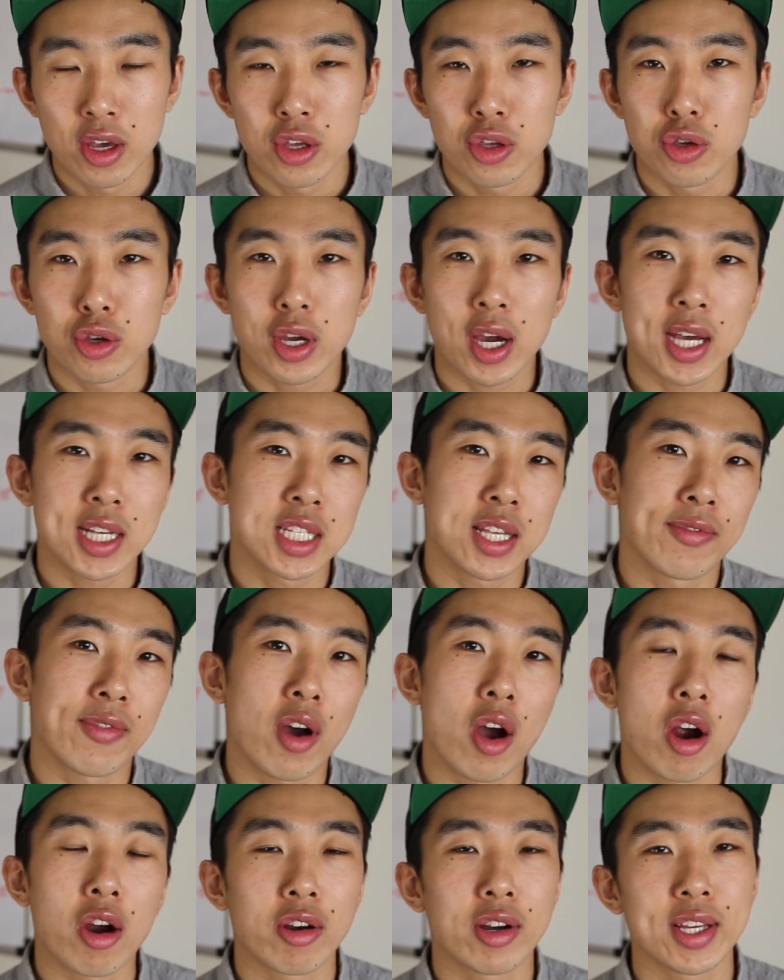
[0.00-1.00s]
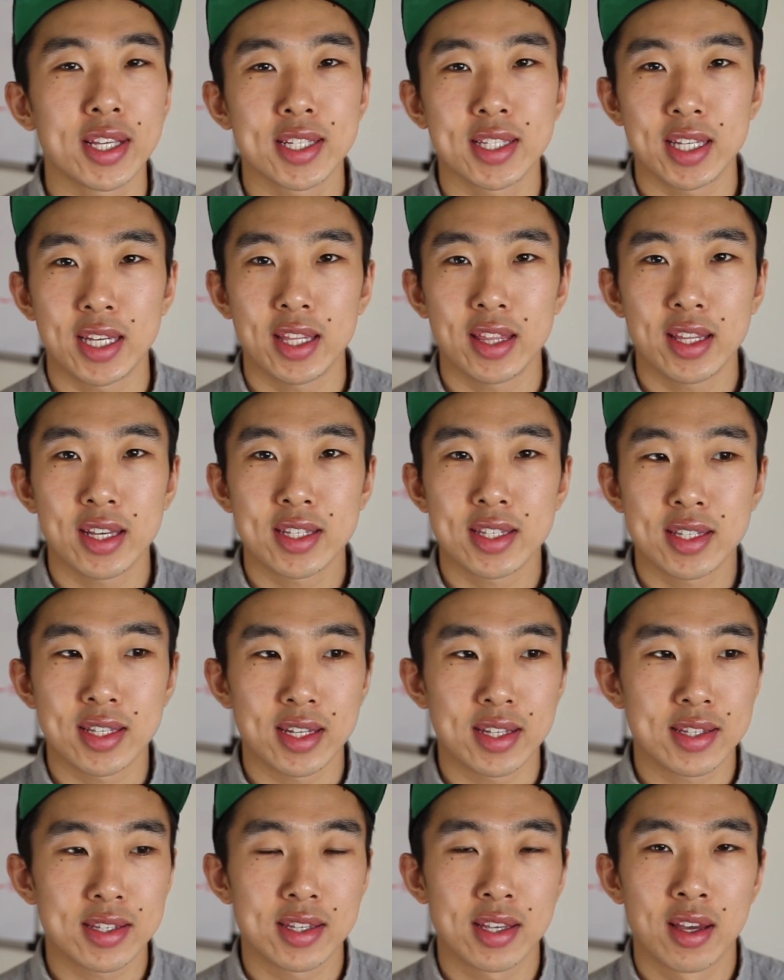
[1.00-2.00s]
You guys have already seen this
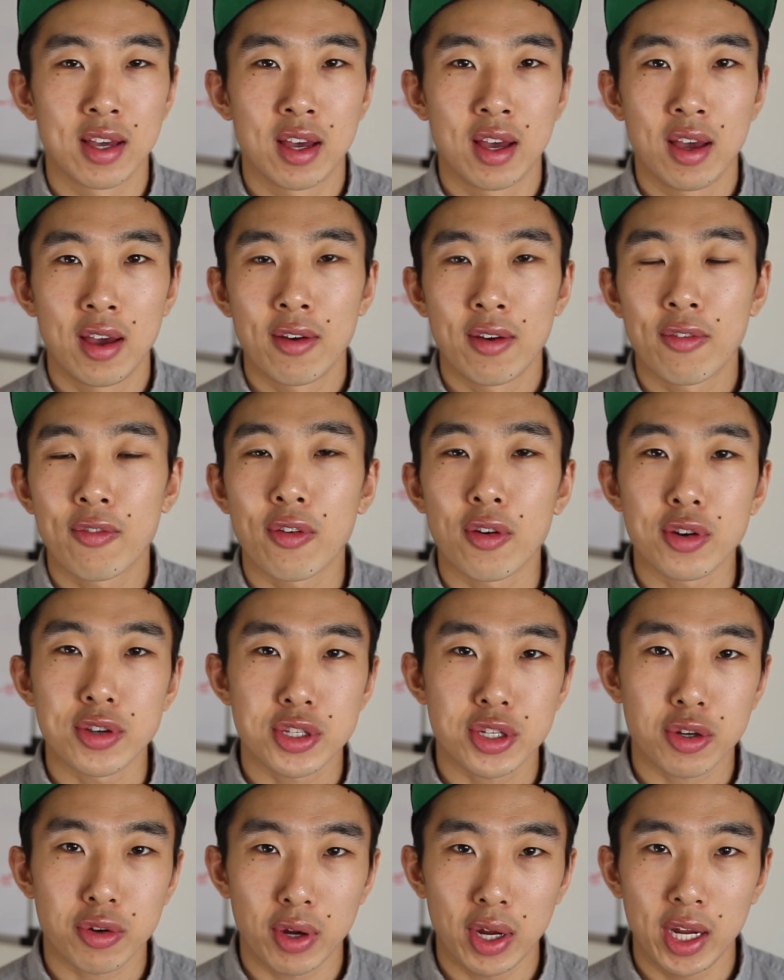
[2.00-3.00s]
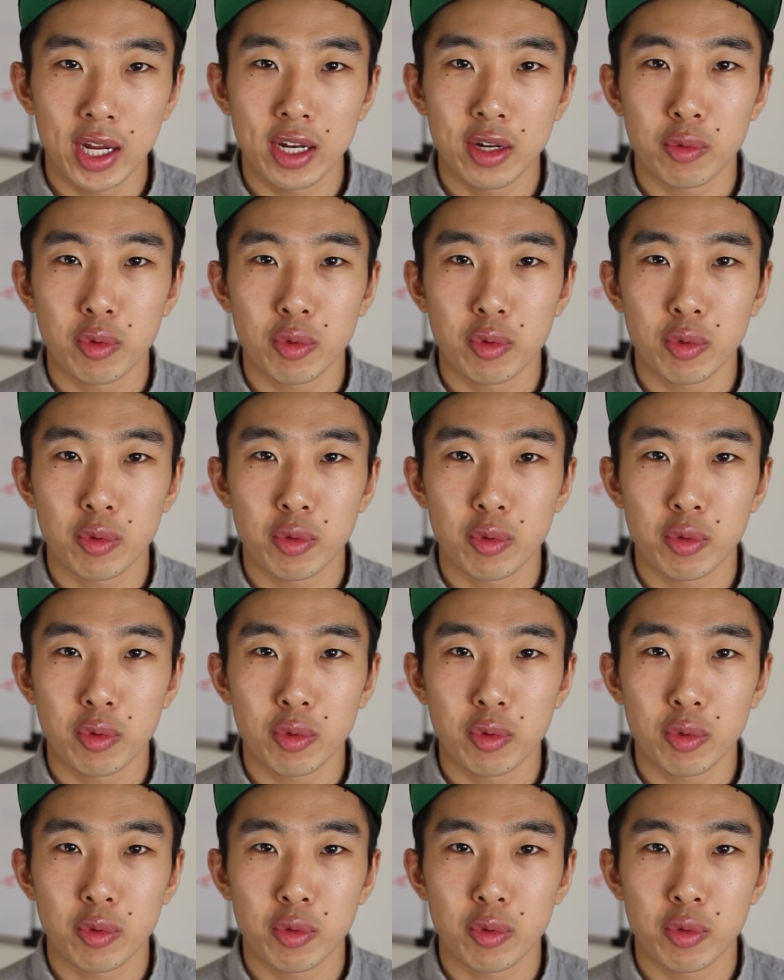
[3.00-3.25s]
since first grade.